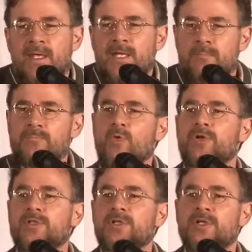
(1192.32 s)

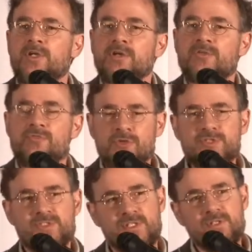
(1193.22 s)
important
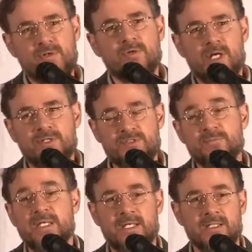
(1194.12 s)
verses in the Quran to
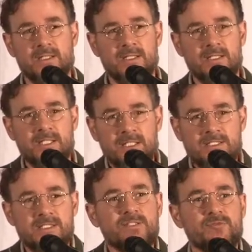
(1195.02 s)
me
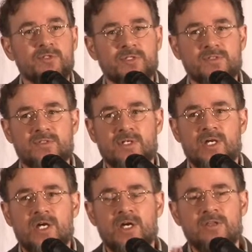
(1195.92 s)
is this verse
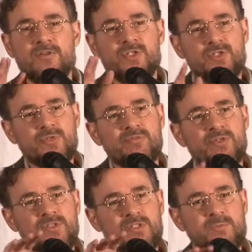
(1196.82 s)
that the
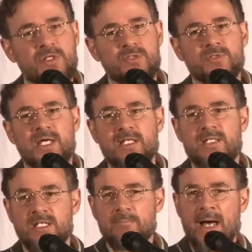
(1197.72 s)
universe has been created
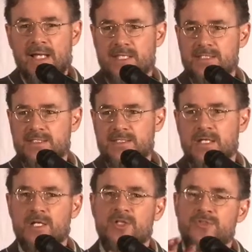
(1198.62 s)
in balance.
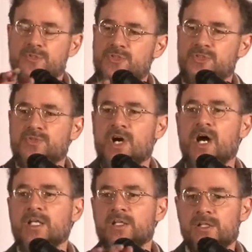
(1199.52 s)
So do
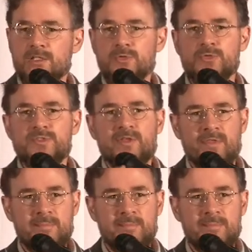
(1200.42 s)
not lose the